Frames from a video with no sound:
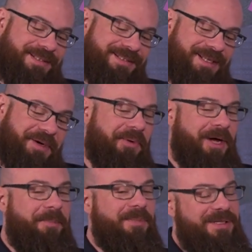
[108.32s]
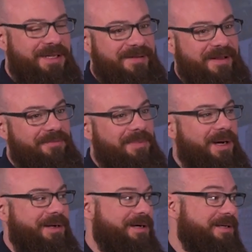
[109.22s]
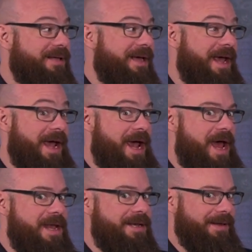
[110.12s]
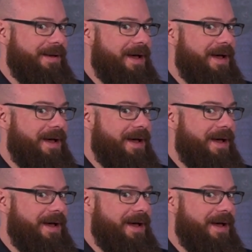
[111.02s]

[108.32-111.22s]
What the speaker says: the CRM, the dev product, and